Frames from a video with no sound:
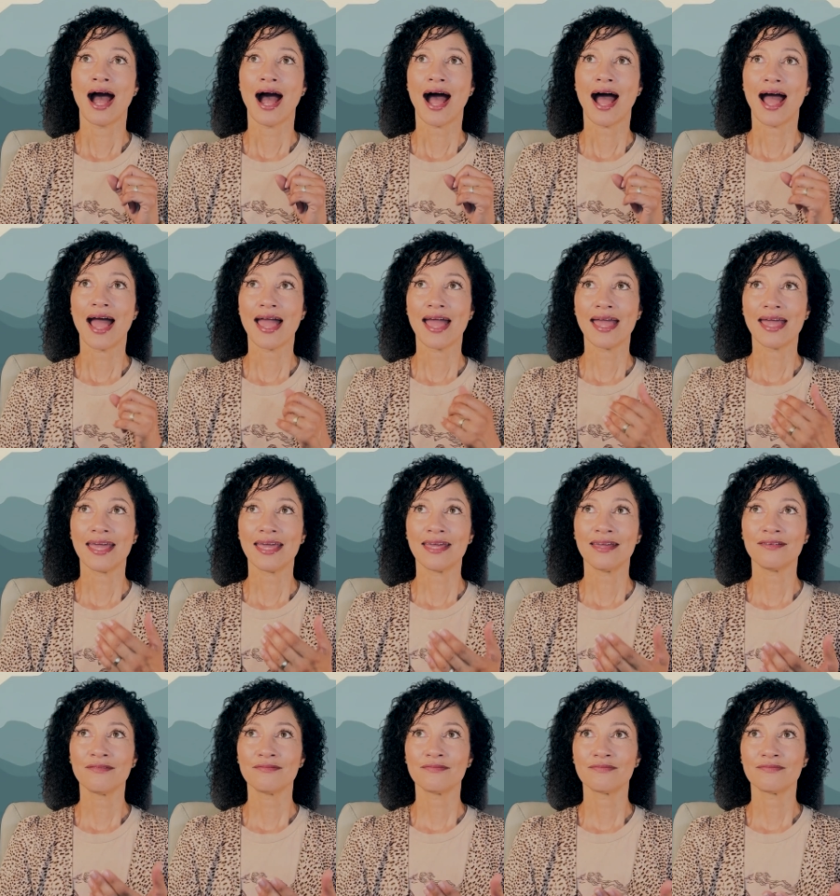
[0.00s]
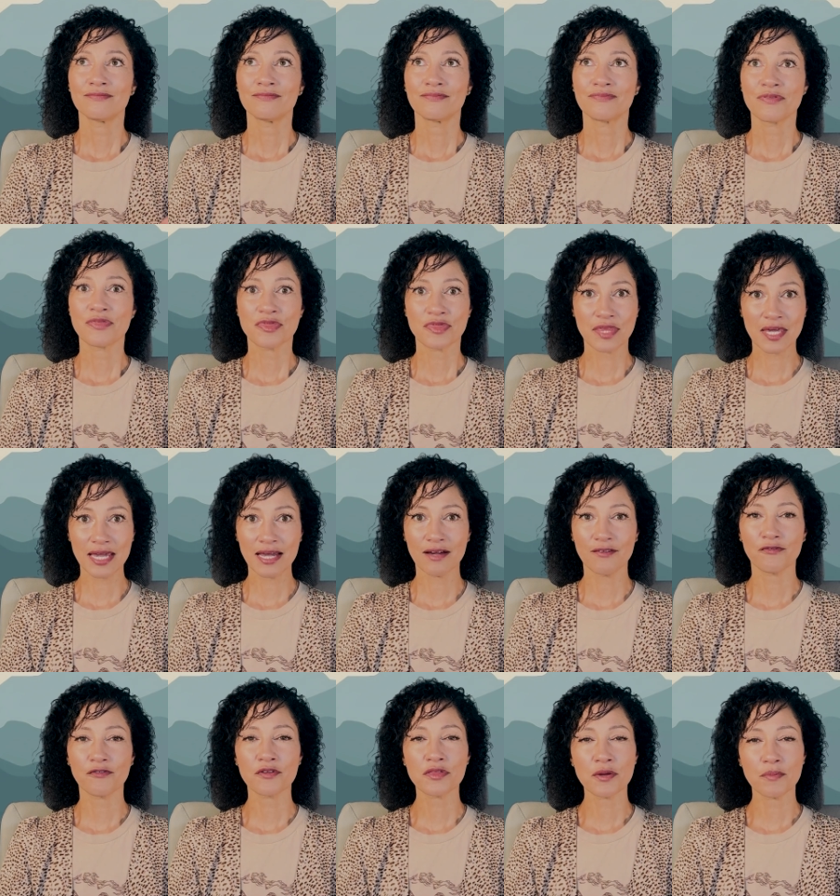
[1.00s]
I think
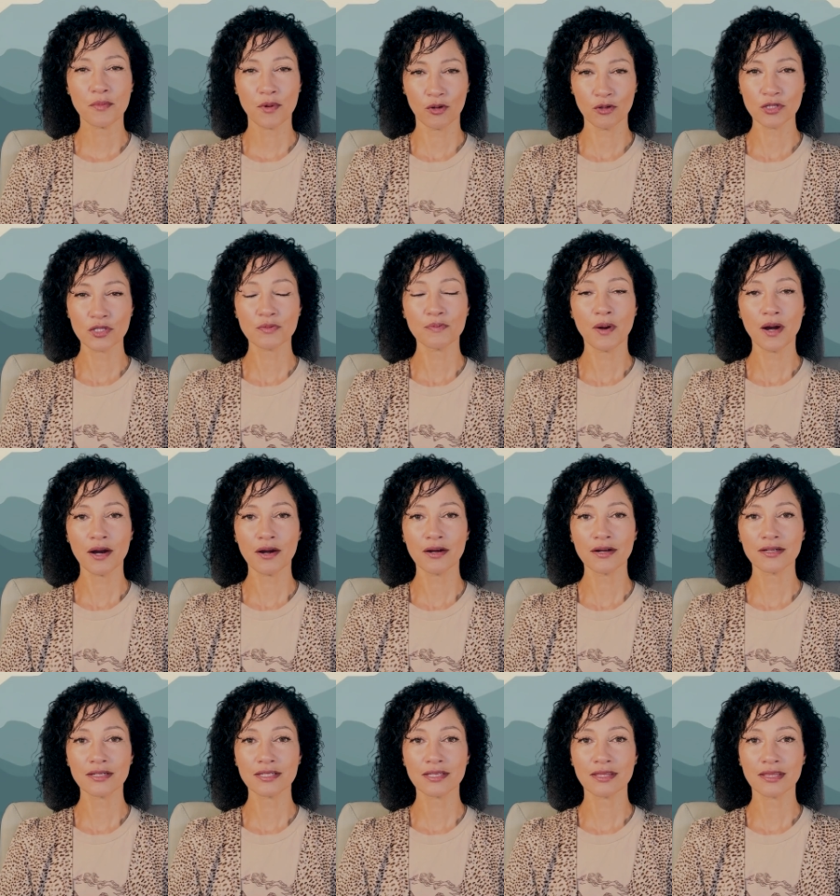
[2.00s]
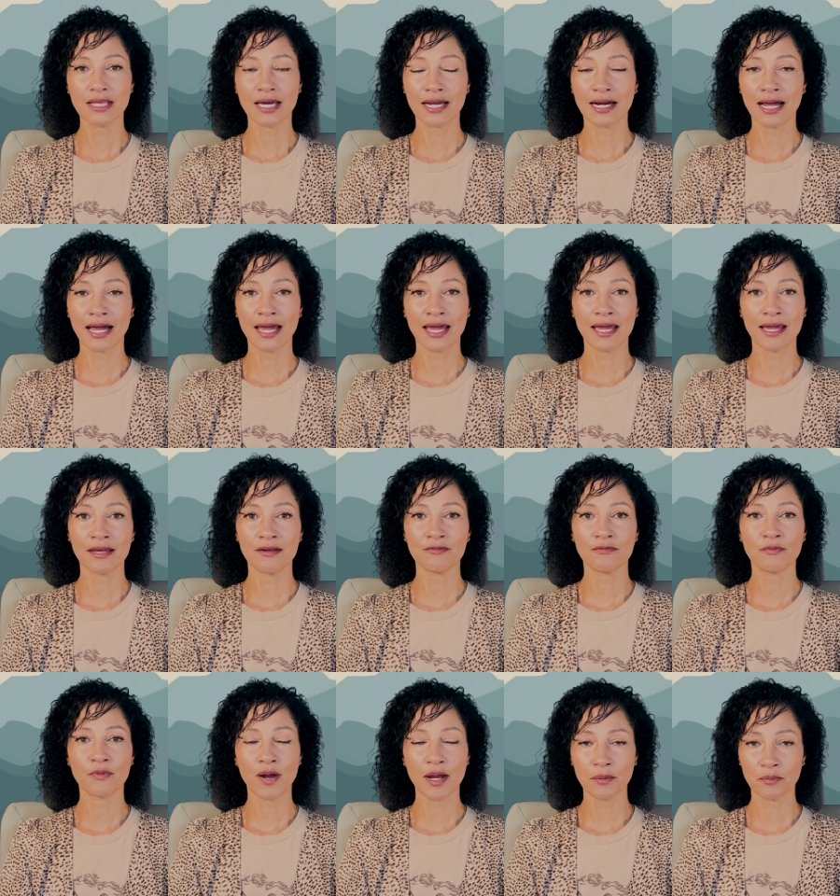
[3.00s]
for the most part that I
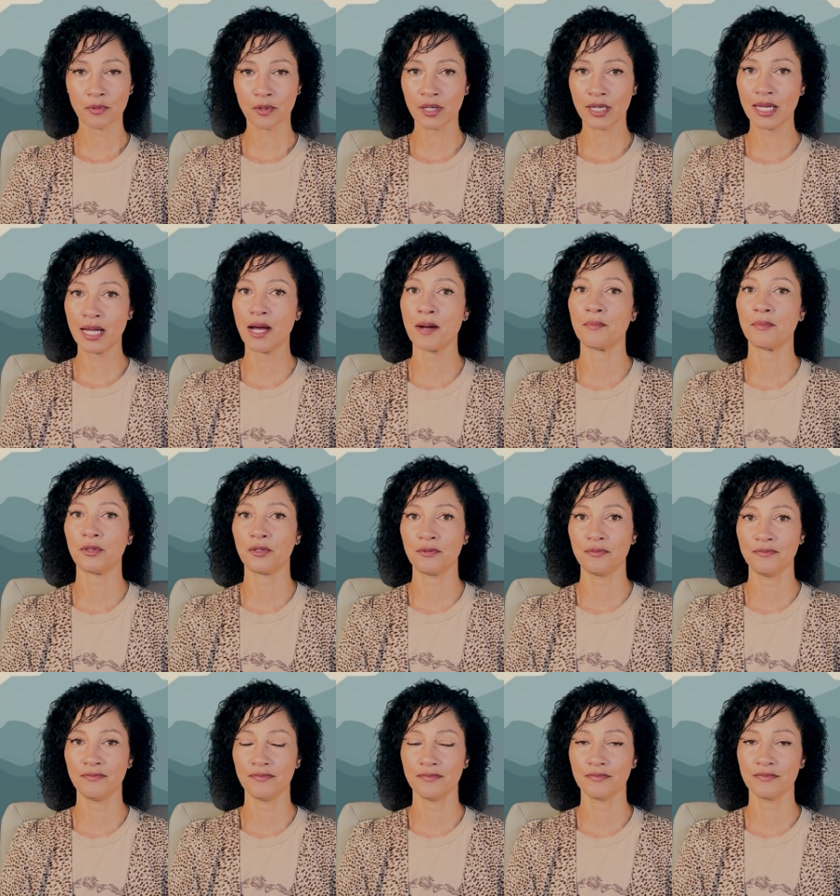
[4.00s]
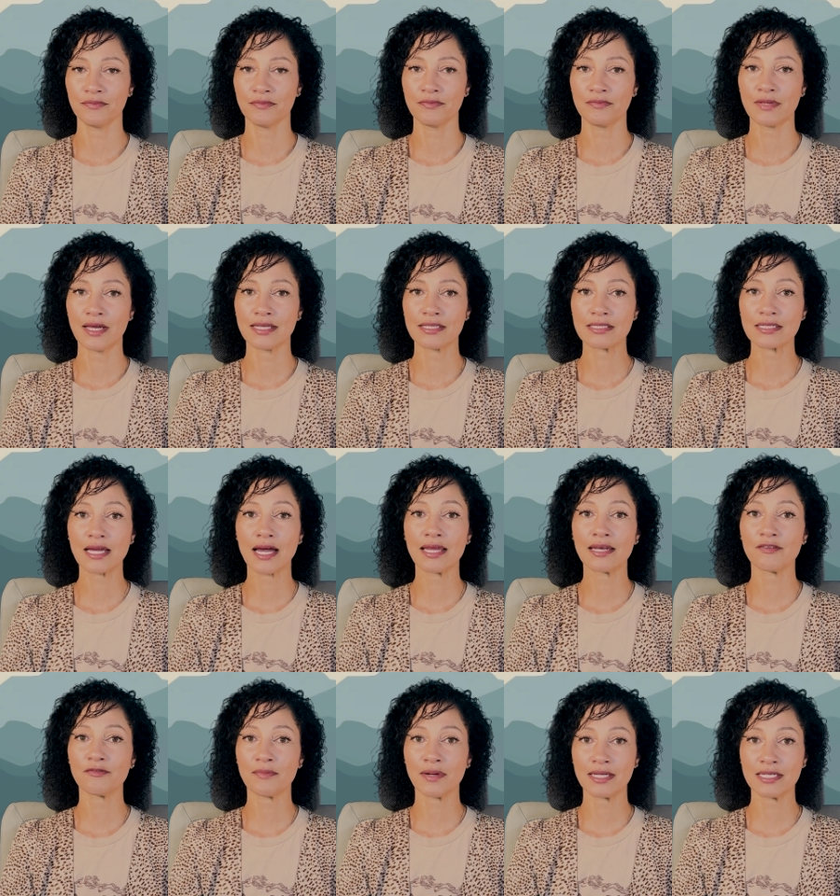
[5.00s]
run pretty humble. That's
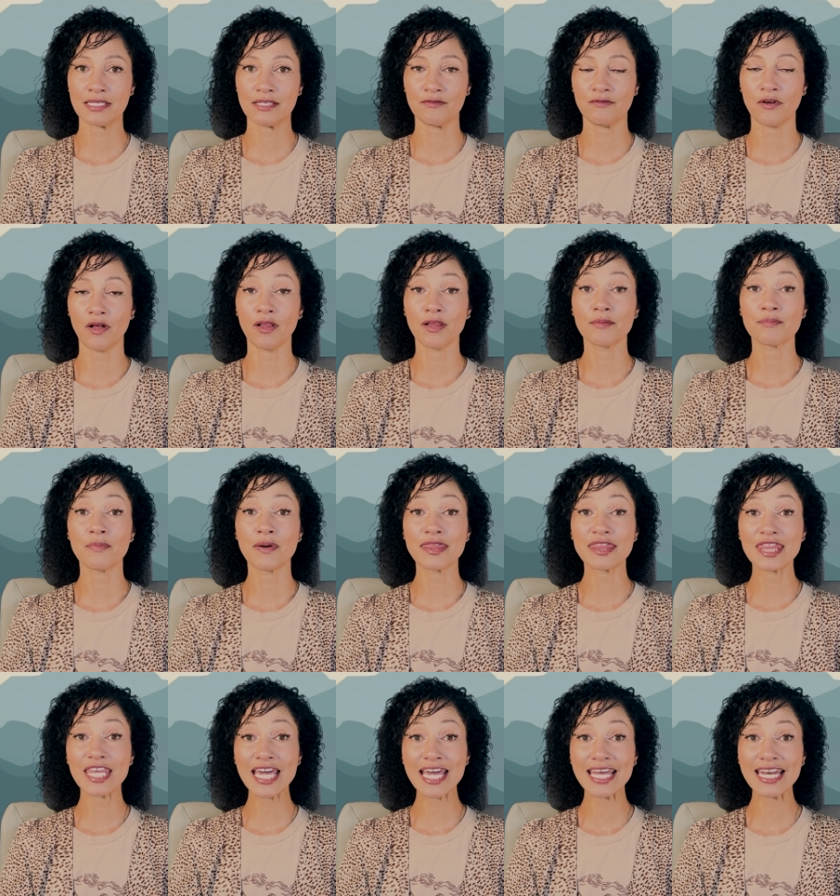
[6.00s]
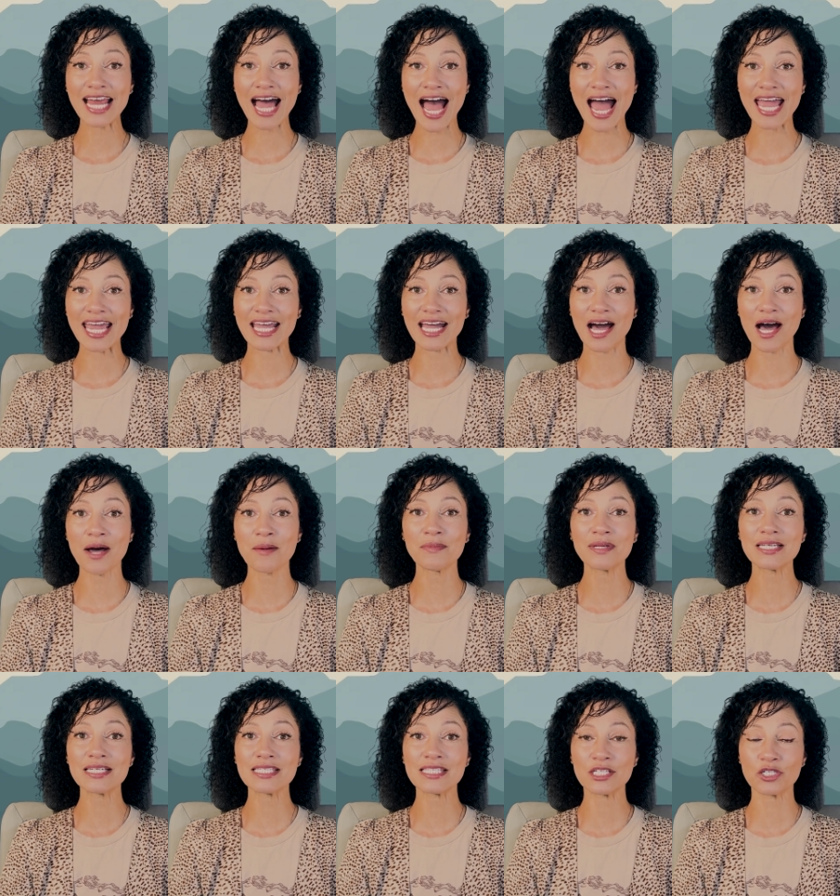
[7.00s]
kind of my default. But then I come
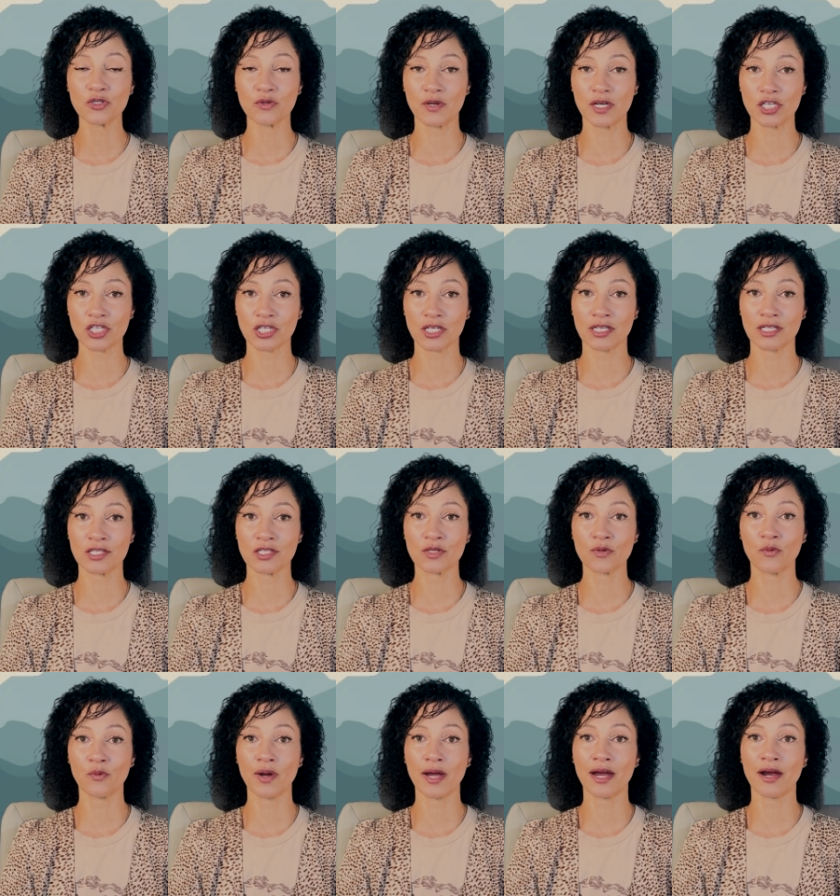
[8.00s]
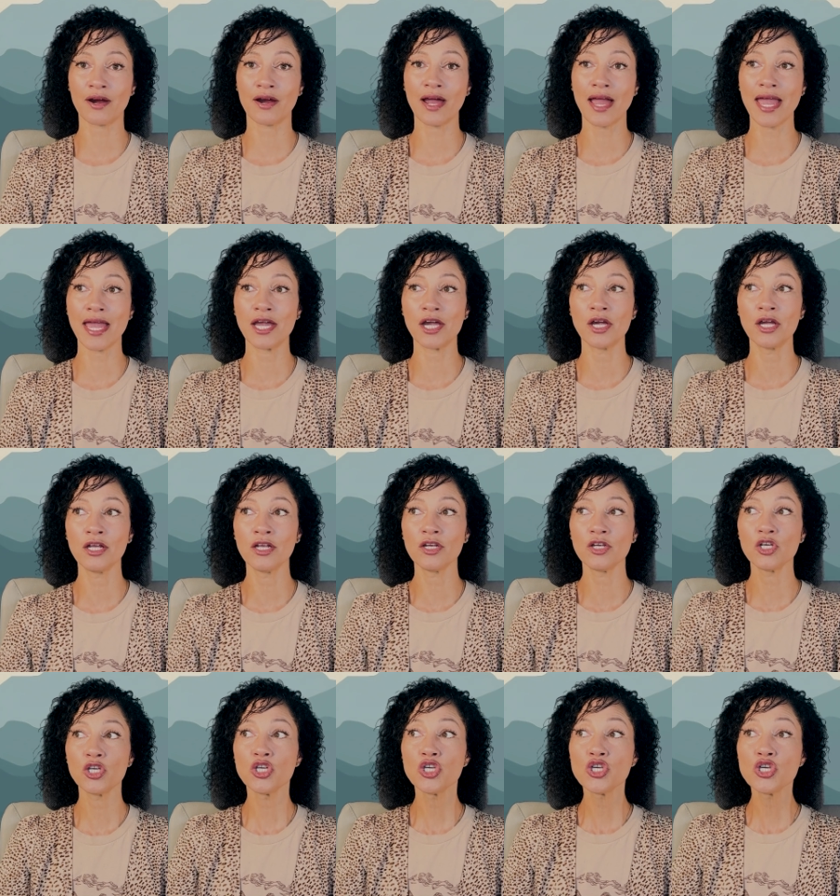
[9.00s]
into situations where a
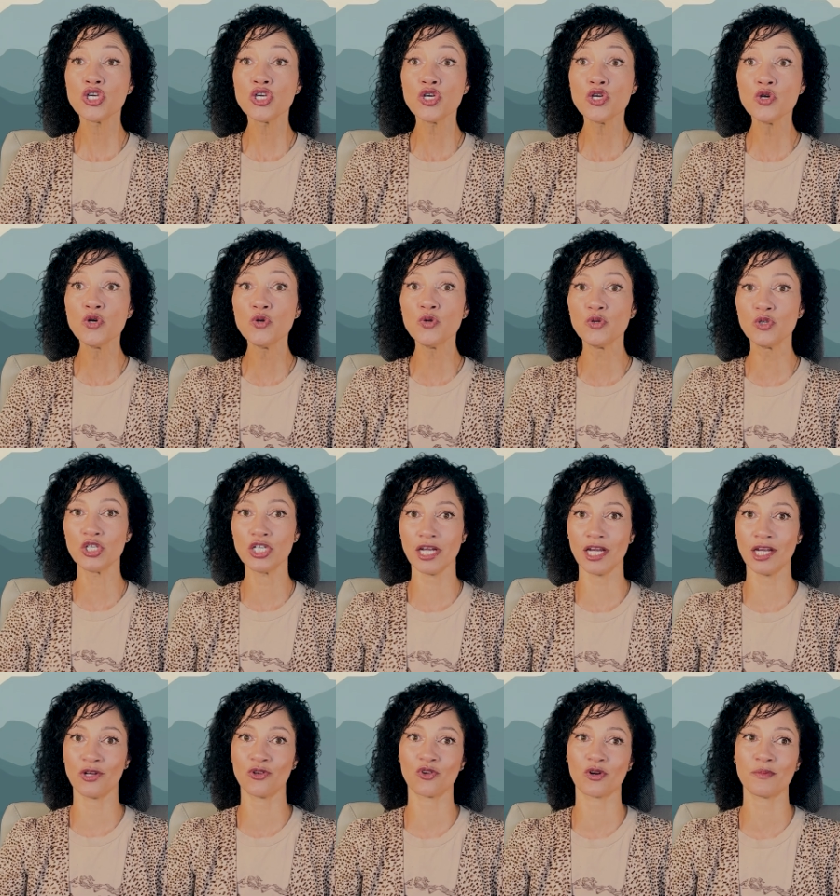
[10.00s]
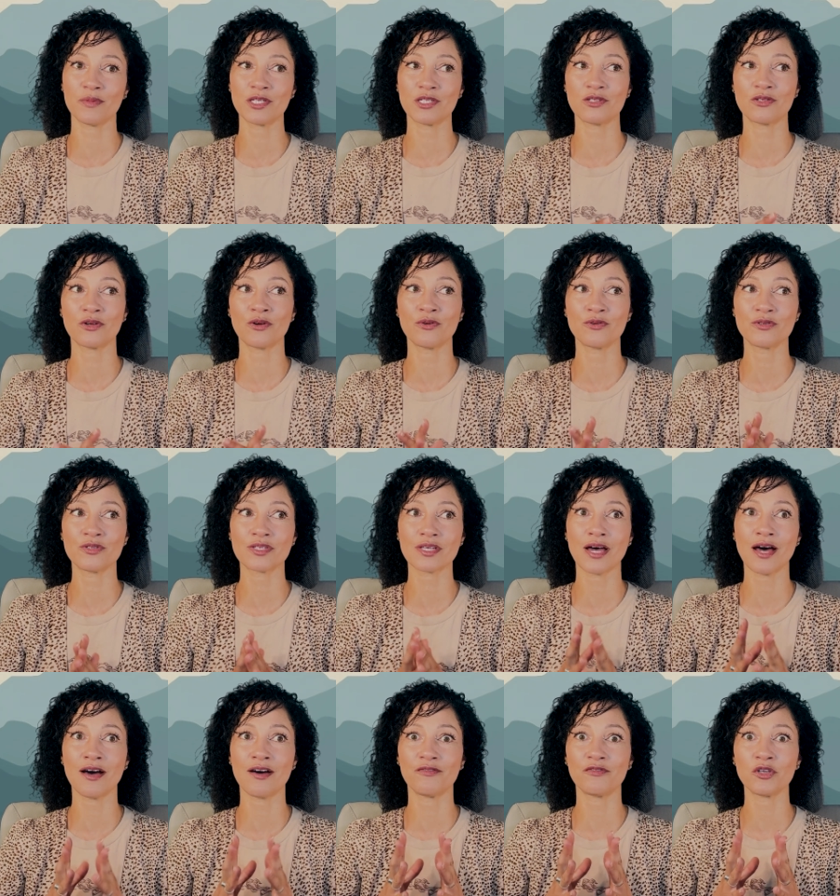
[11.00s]
huge, enormous dose
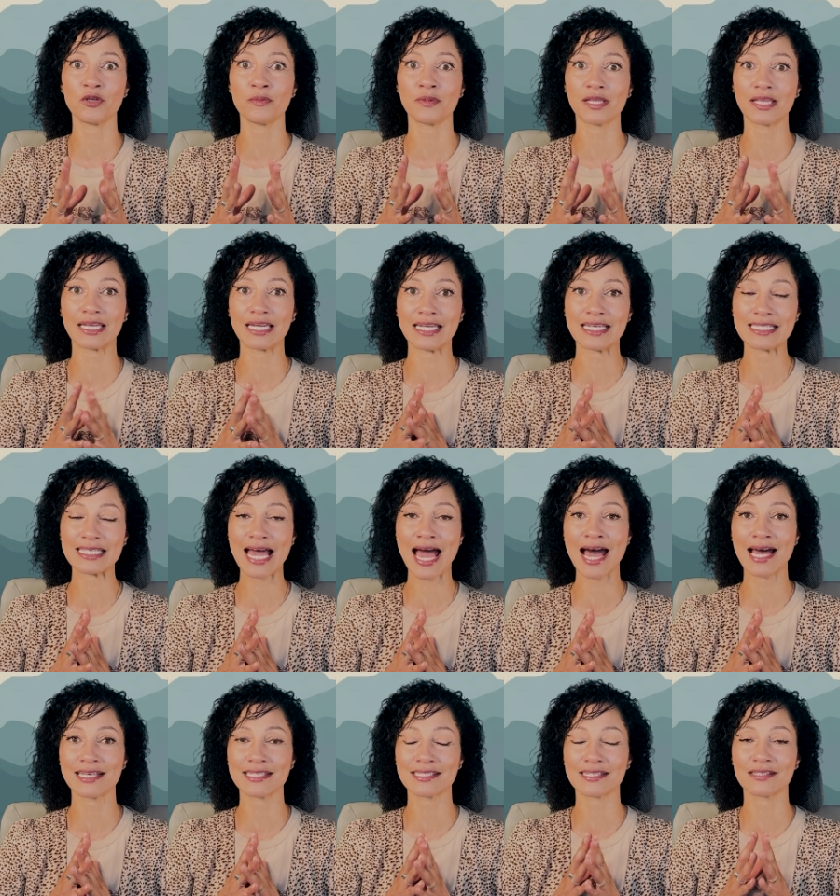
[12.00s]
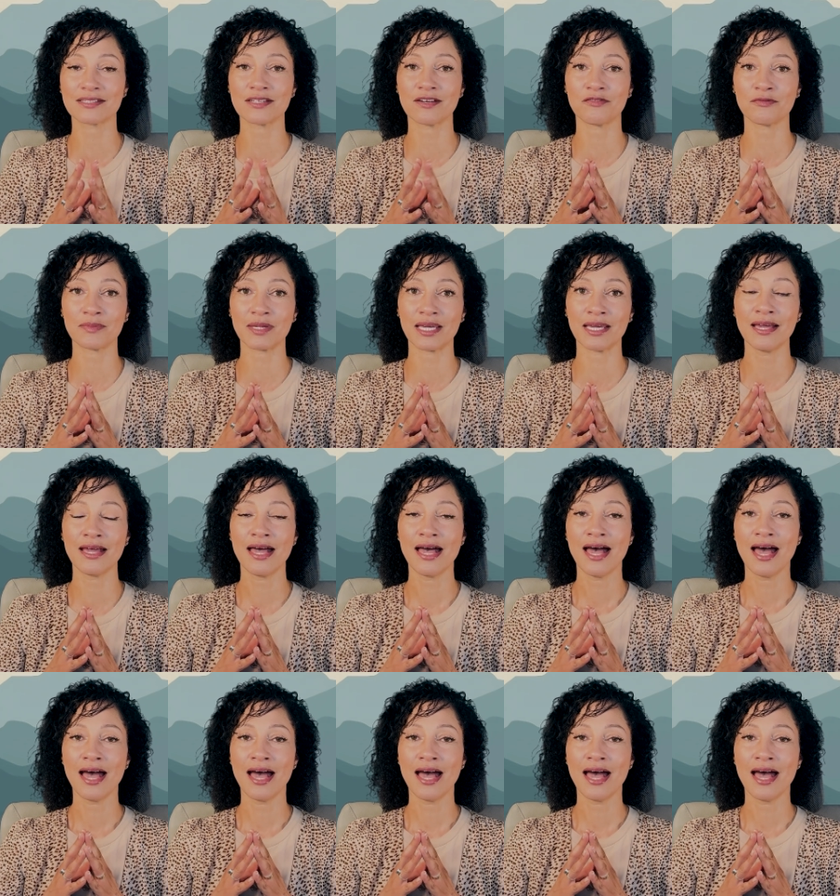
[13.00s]
of humility is asked of me.